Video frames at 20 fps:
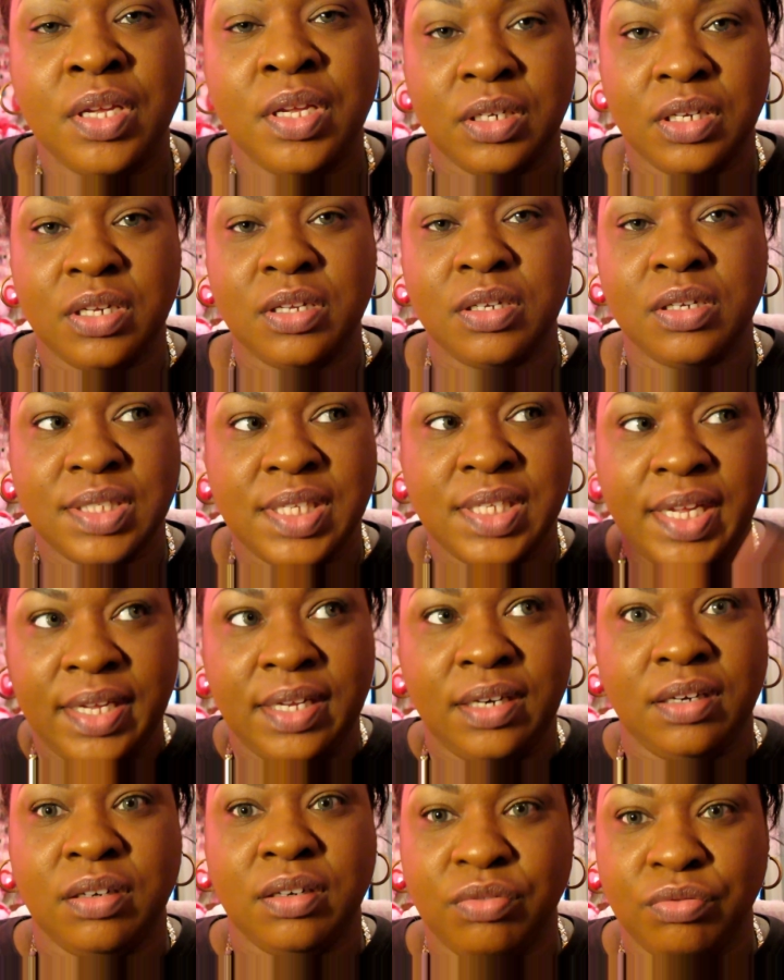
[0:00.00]
looks
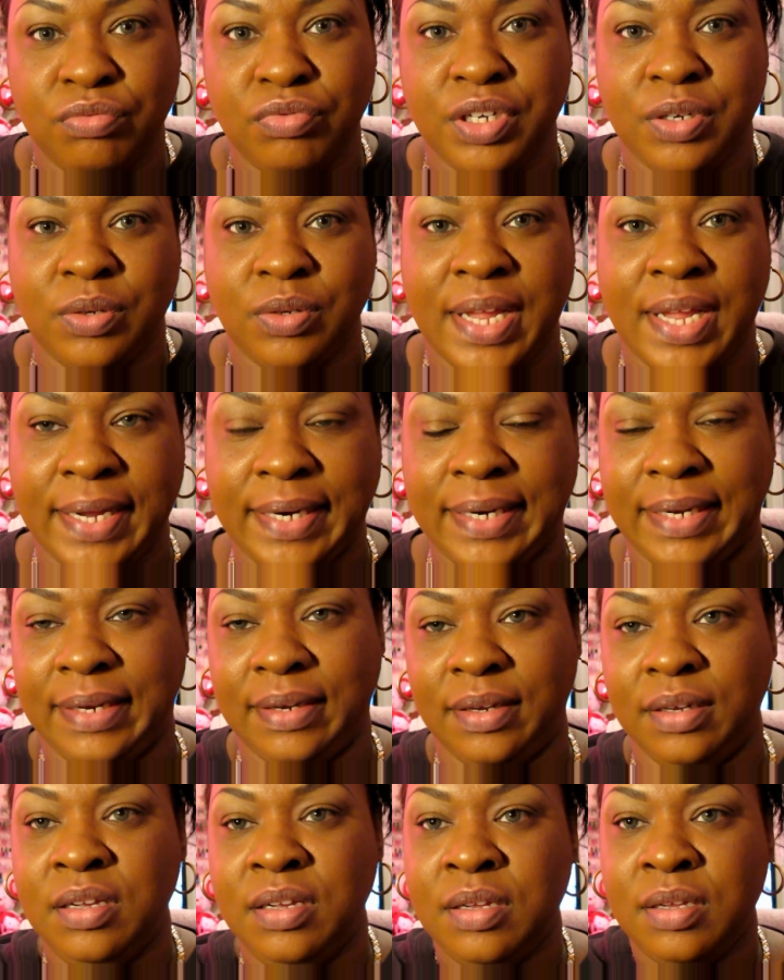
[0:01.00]
in real
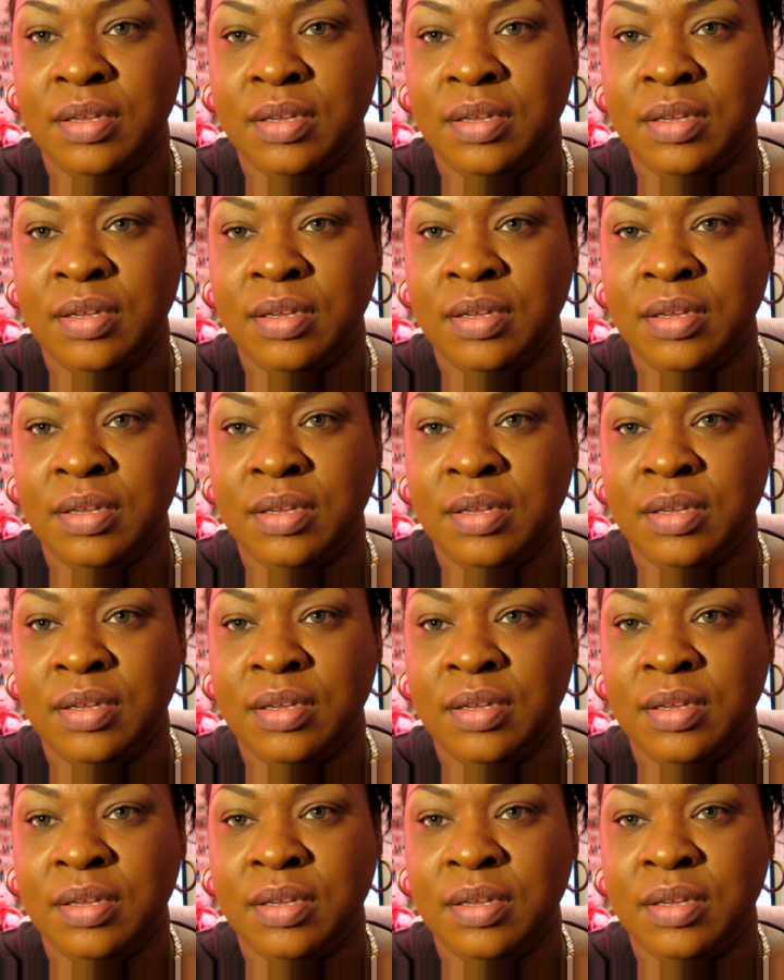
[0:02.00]
lighting